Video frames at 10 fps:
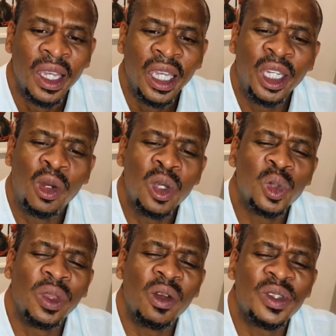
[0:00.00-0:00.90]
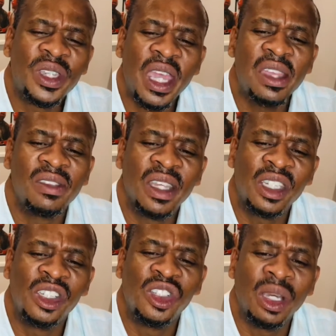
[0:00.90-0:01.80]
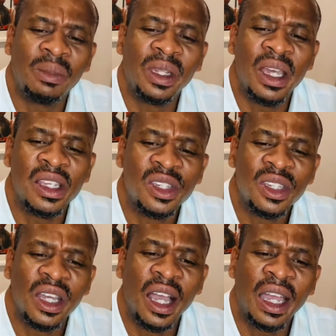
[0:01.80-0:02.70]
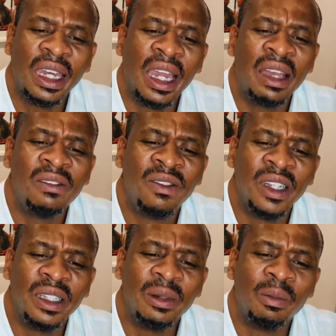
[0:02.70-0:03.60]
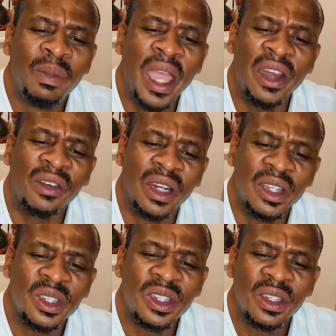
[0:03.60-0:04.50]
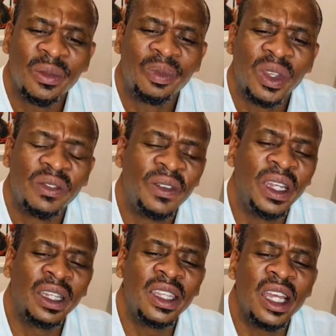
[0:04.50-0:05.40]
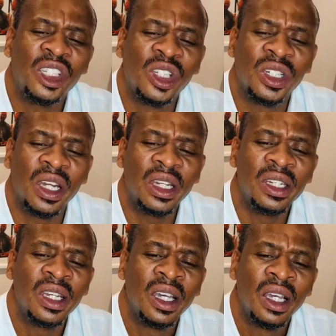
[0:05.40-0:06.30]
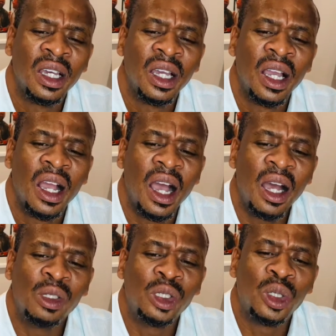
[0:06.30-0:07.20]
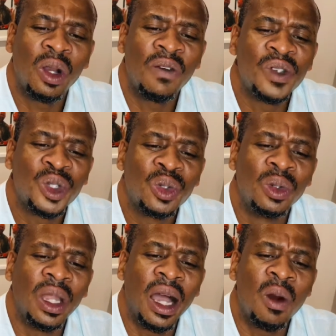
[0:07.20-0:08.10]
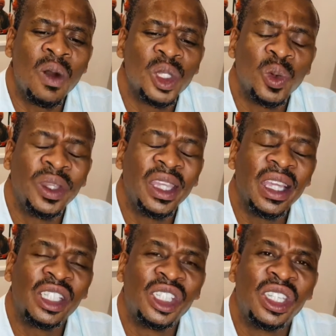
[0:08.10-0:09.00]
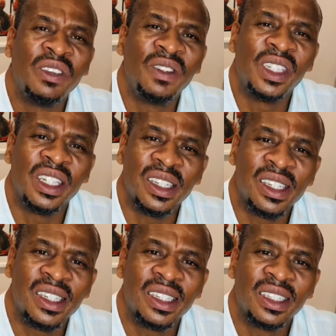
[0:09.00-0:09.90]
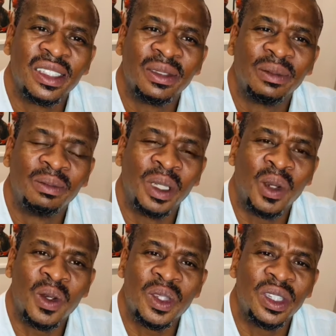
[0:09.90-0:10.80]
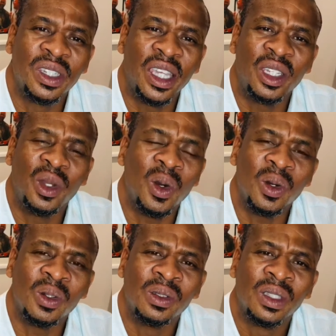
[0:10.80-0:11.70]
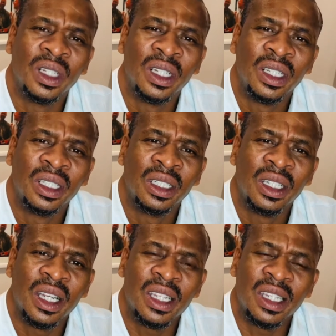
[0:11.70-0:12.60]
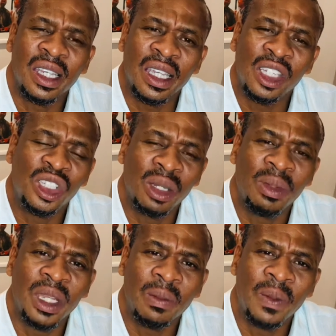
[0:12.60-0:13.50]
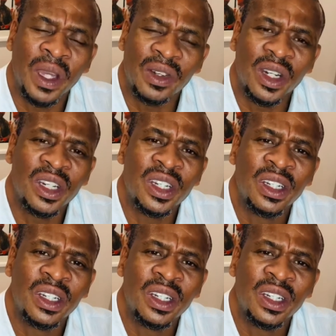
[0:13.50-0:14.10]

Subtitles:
It goes without saying that the Geminis are lively parents, filling their children out of school hours with activities because they know, as a Gemini parent,